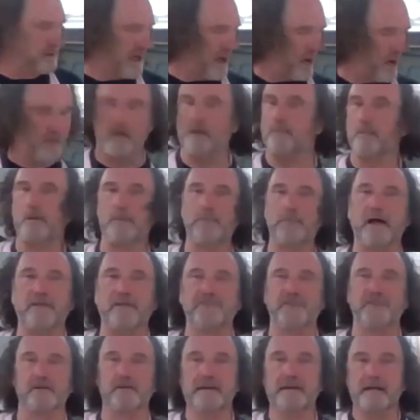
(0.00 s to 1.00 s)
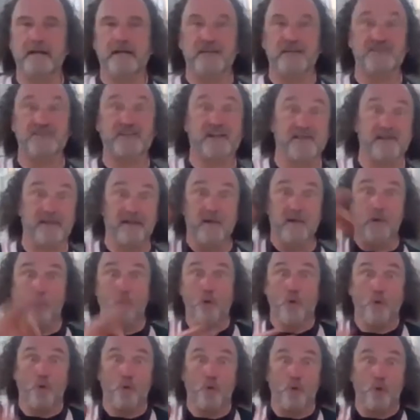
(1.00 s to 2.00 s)
blower I'm about to, it's like a
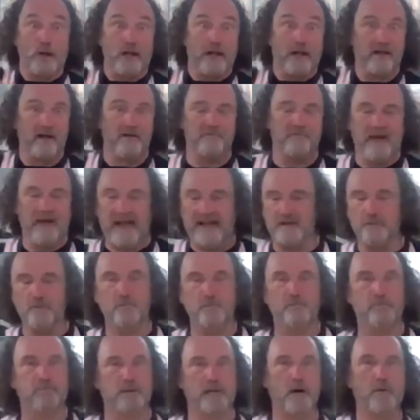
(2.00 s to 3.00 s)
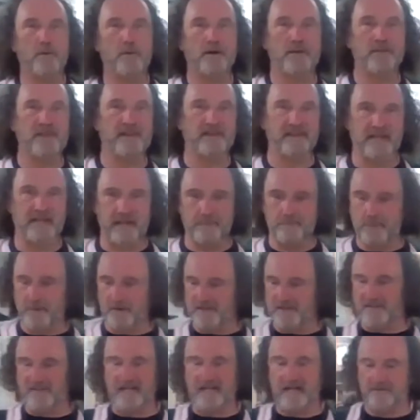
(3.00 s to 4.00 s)
vacuum blower thing that I'm
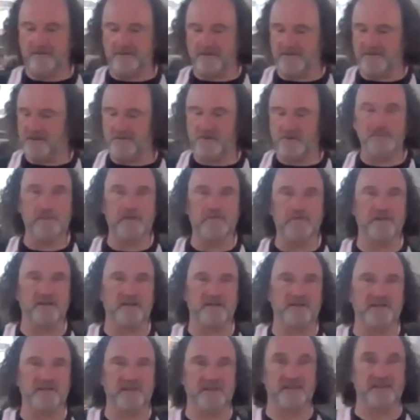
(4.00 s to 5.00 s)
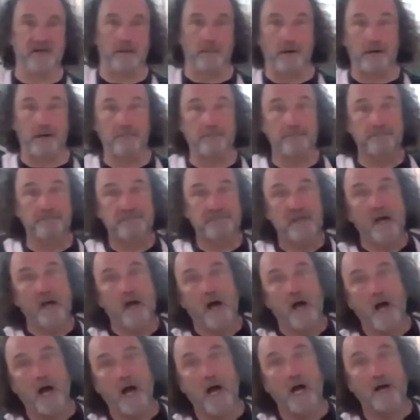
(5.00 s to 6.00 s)
putting together too, should be finished this summer.
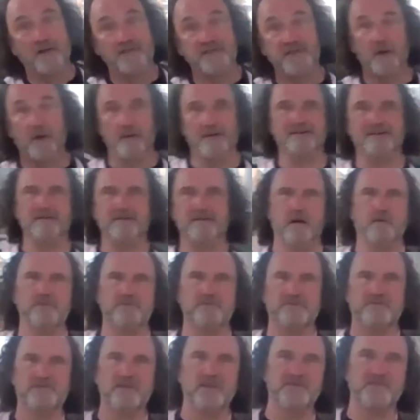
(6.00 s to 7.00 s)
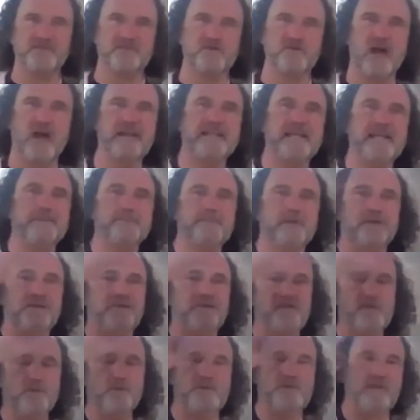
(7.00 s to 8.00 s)
So, just try and keep
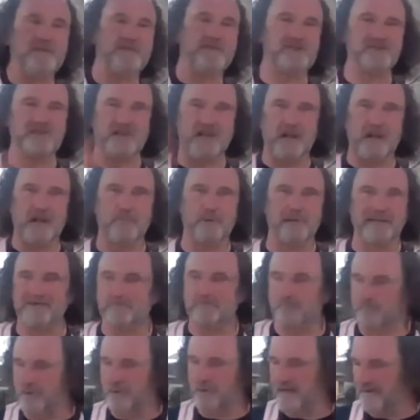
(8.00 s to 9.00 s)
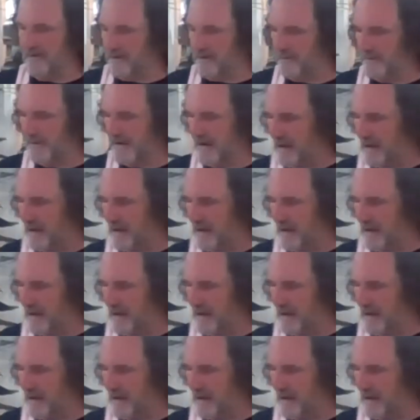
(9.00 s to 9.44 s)
those fumes out there so you're not breathing them. They're